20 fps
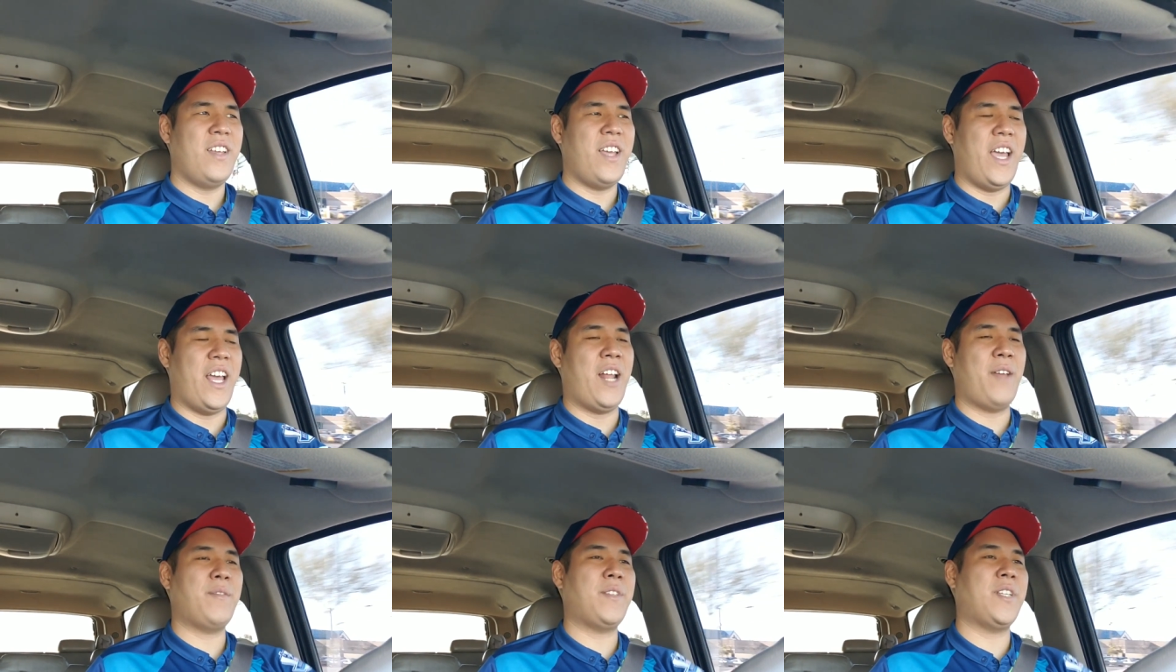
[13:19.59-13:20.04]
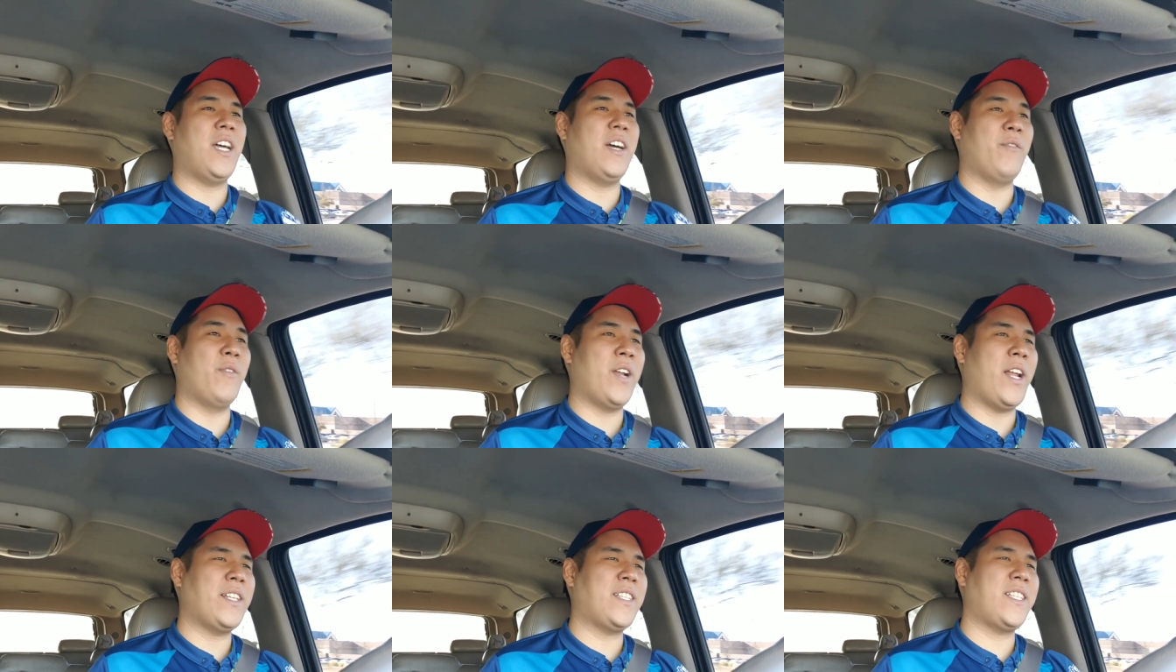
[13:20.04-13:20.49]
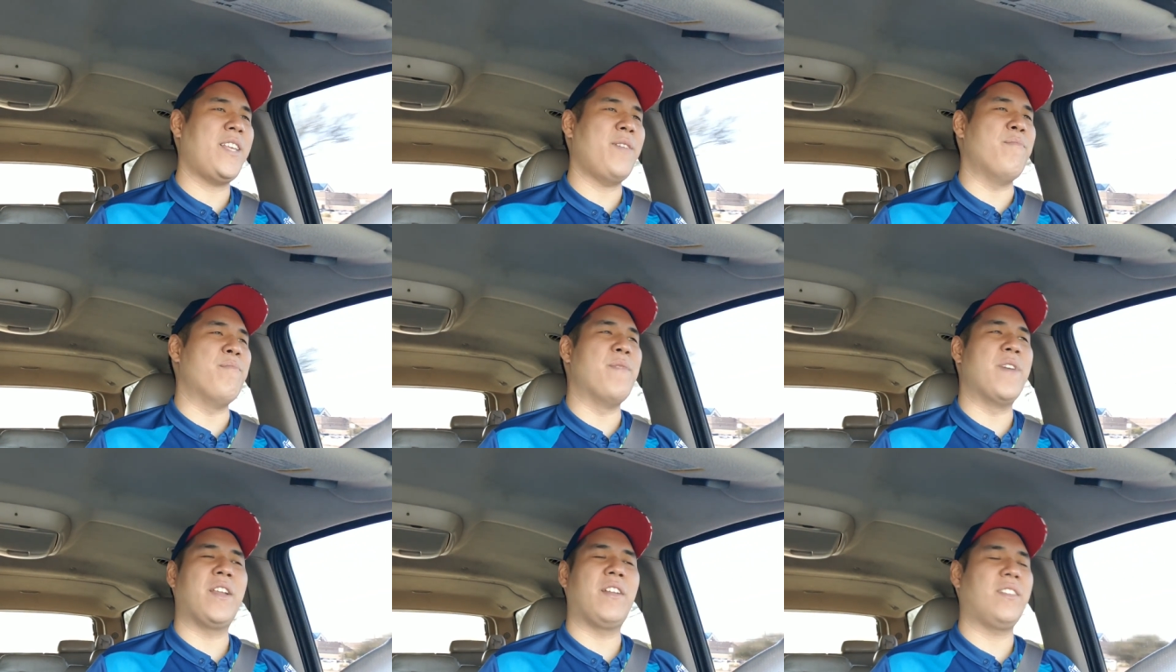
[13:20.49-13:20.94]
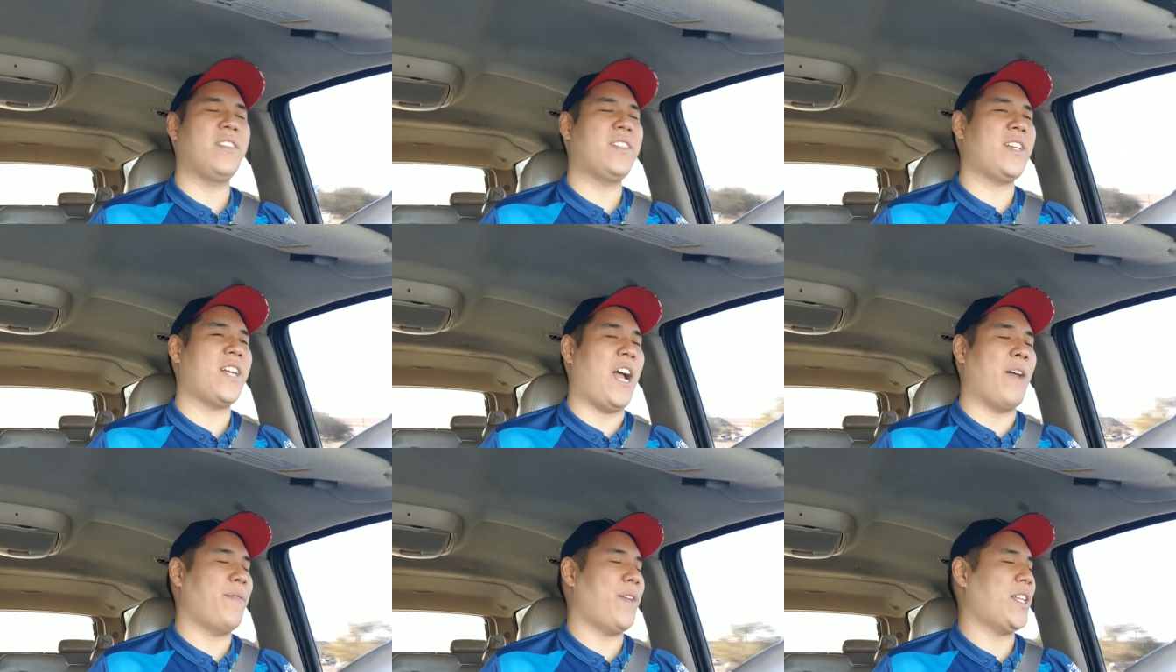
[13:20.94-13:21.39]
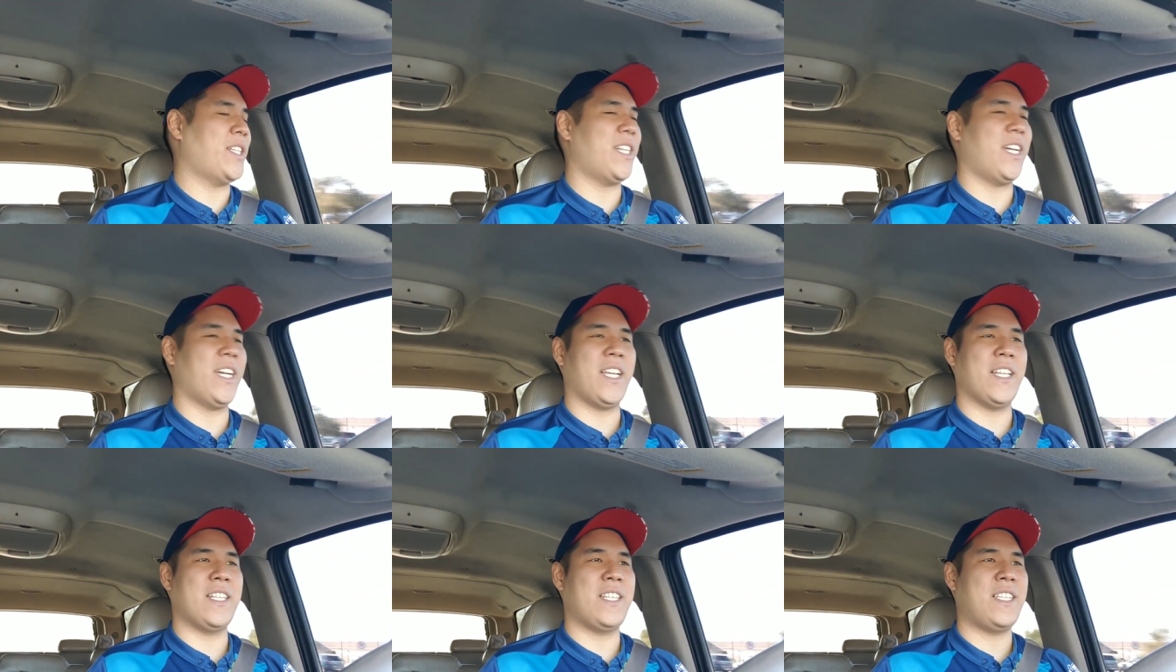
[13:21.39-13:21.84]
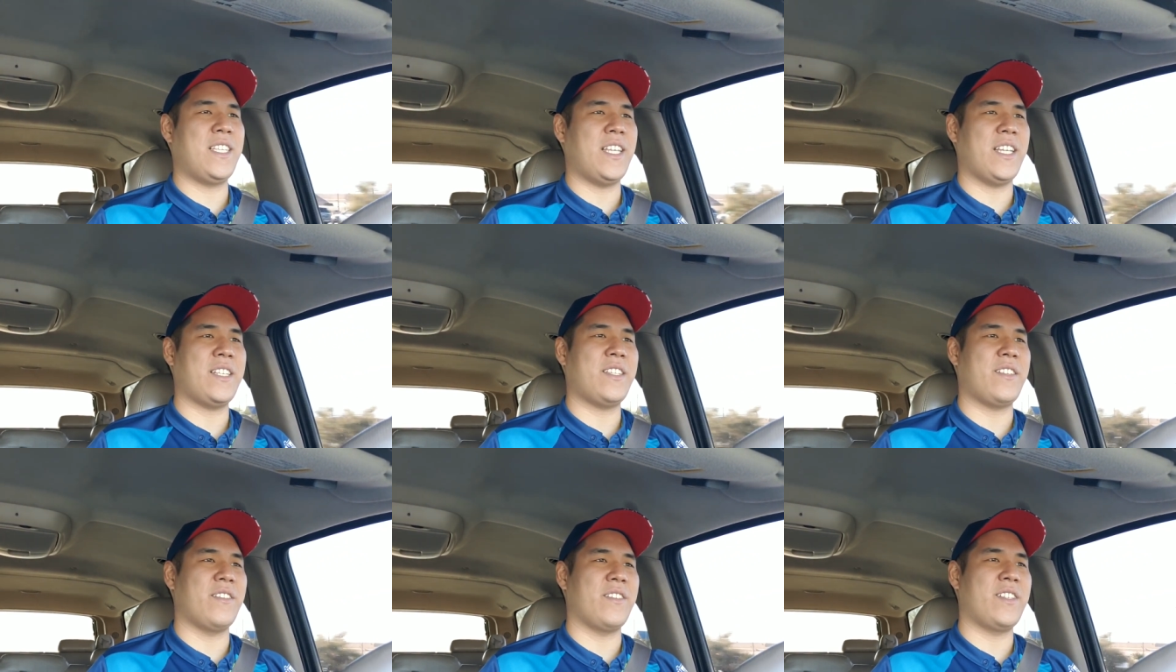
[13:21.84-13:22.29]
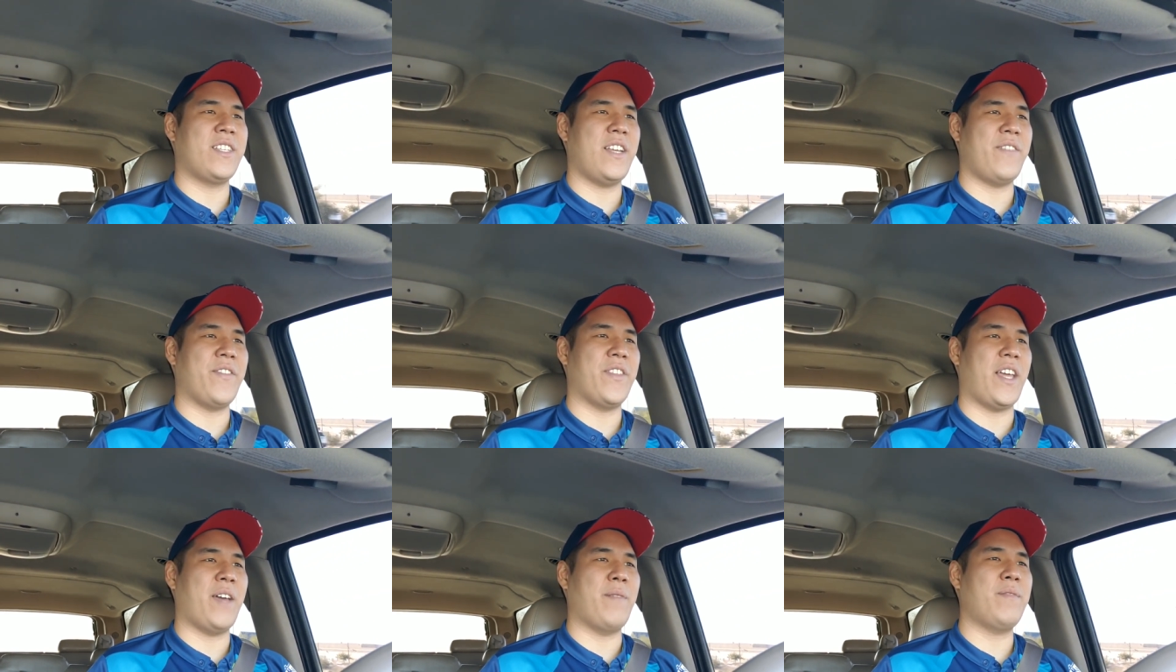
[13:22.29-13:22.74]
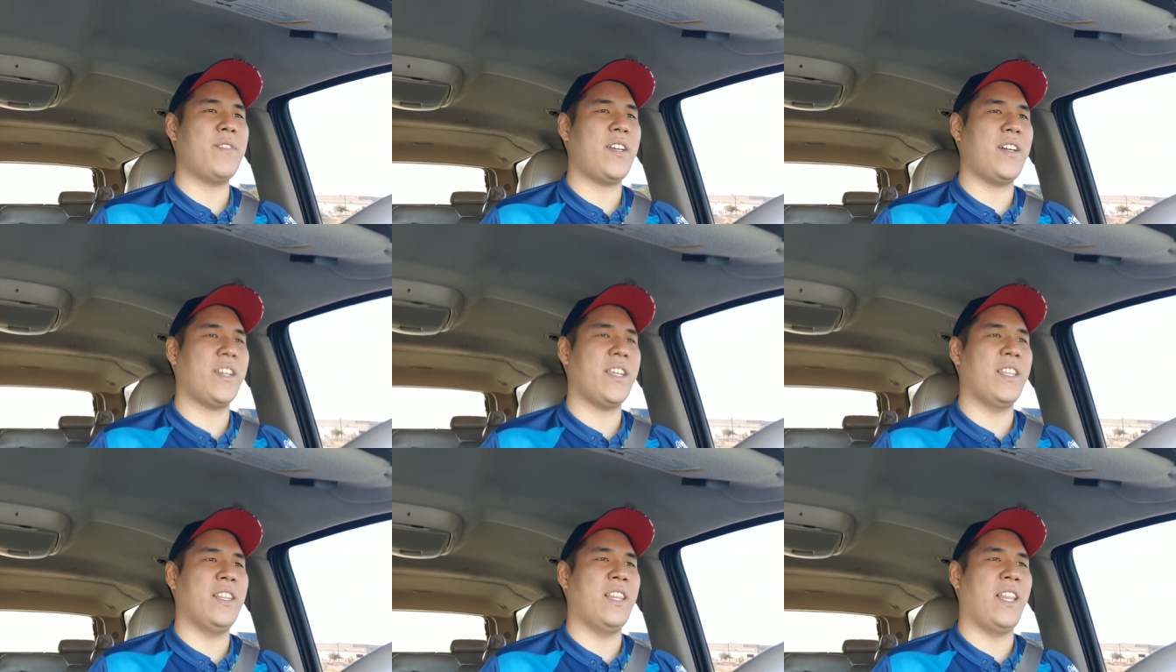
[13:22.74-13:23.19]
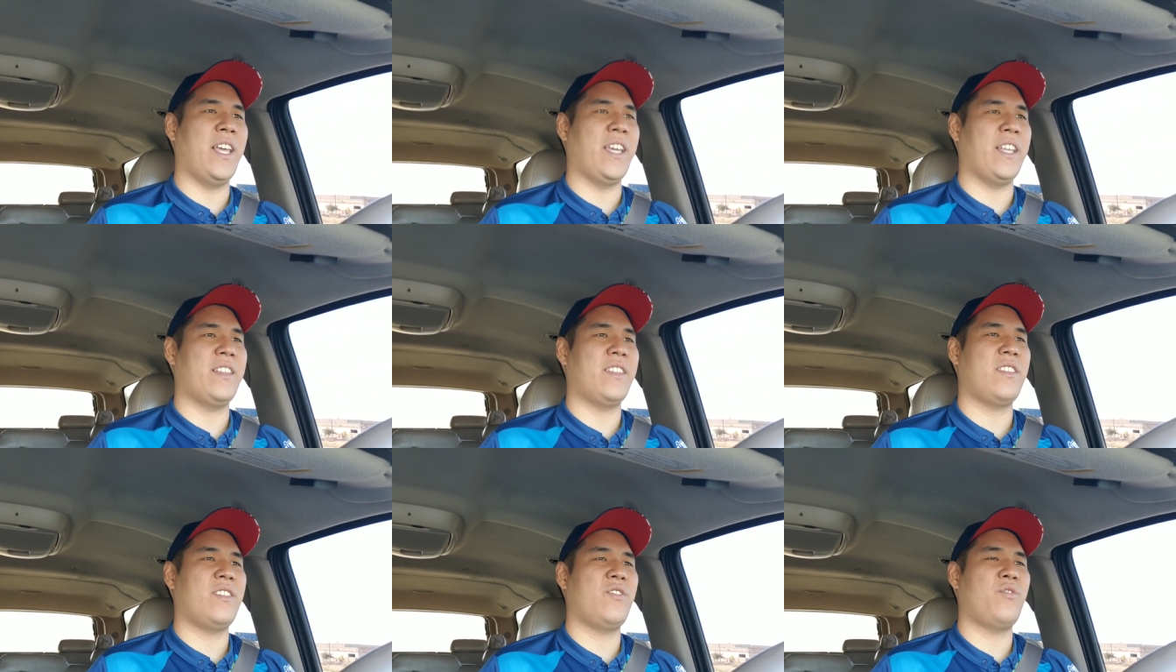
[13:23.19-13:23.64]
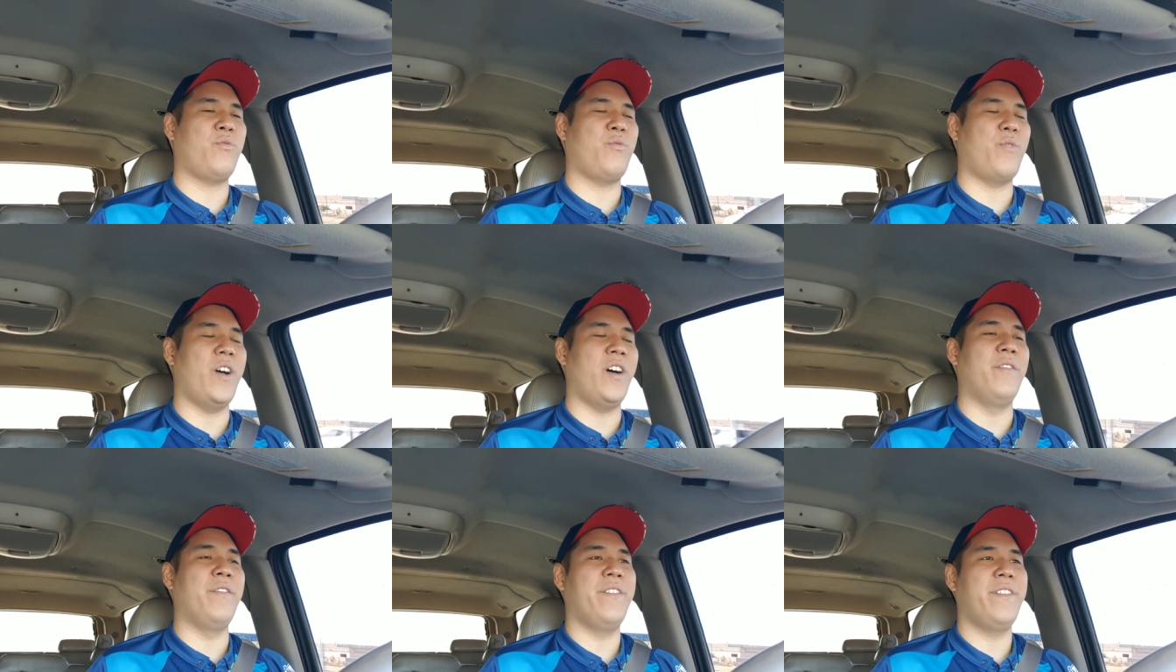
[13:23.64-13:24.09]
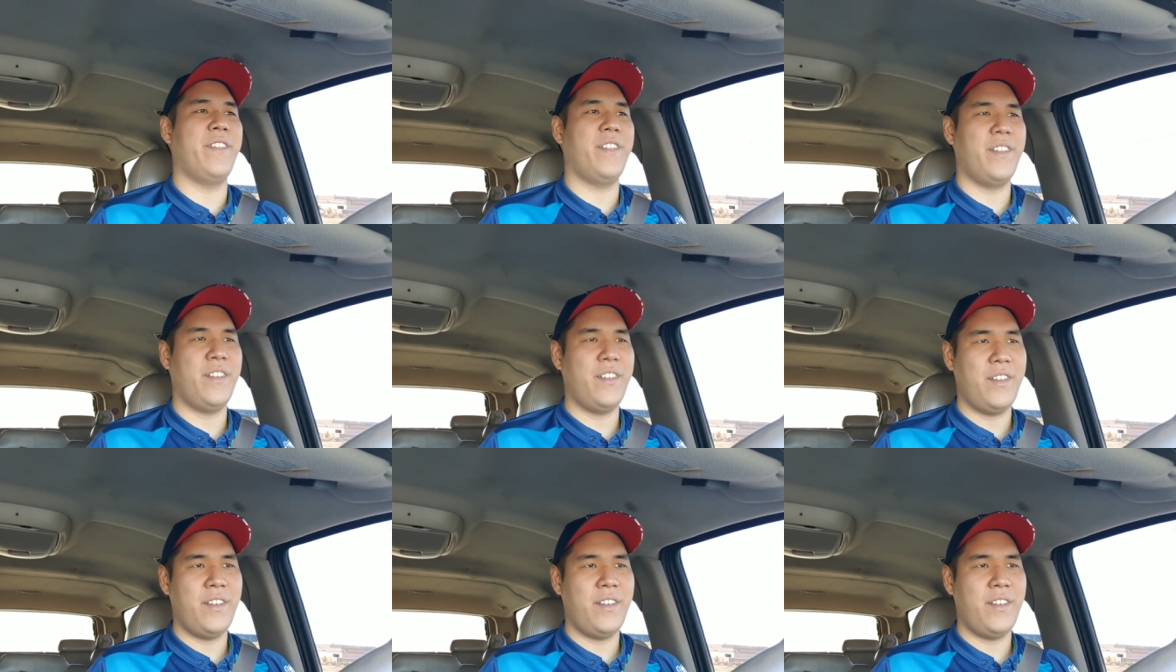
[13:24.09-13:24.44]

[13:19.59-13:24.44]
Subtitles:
And I'm talking, when I say middle tier, I'm not talking 6th or 7th. I'm talking like 12th,